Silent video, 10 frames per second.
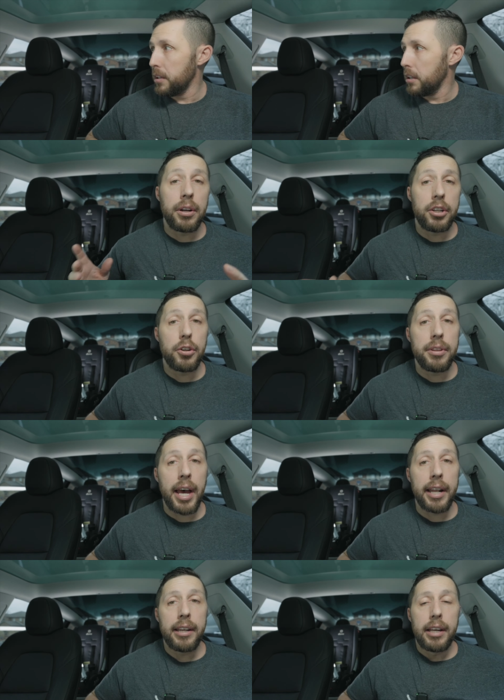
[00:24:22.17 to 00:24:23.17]
Go and do
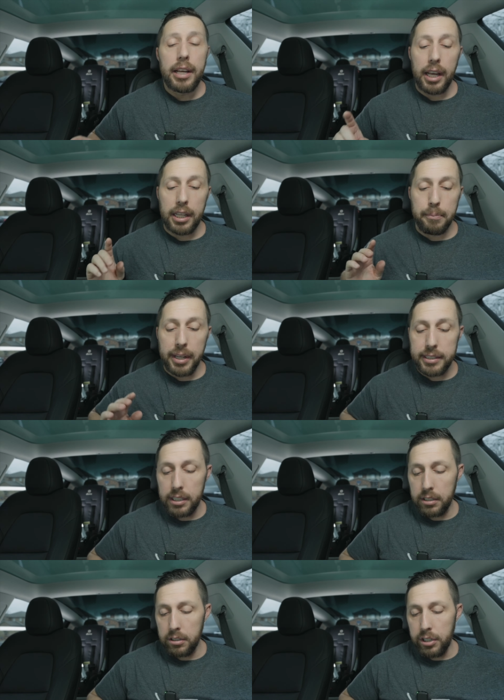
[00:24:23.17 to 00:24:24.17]
that. I'm gonna
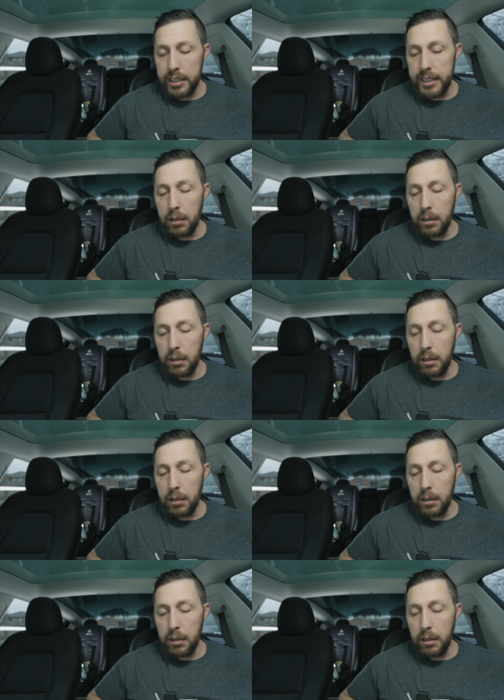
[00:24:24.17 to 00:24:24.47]
test